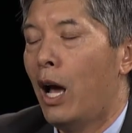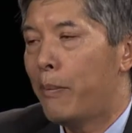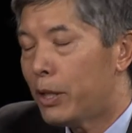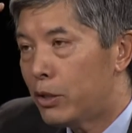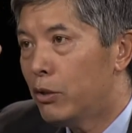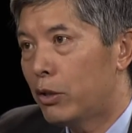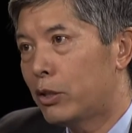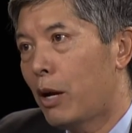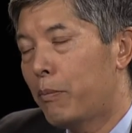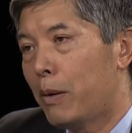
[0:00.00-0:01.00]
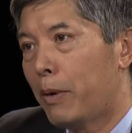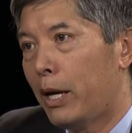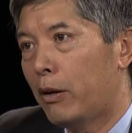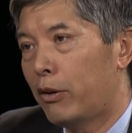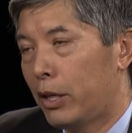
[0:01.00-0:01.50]
I mean, the two on the top of my
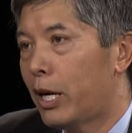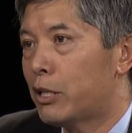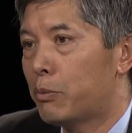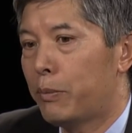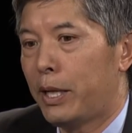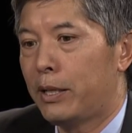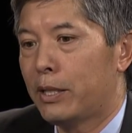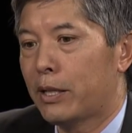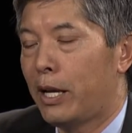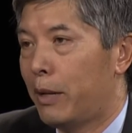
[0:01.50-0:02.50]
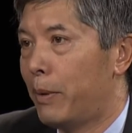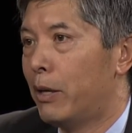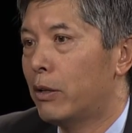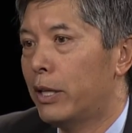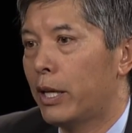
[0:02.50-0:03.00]
mind are the Kaiser Permanente site and
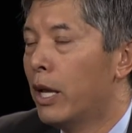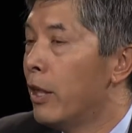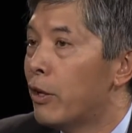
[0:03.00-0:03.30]
Mayo Clinic.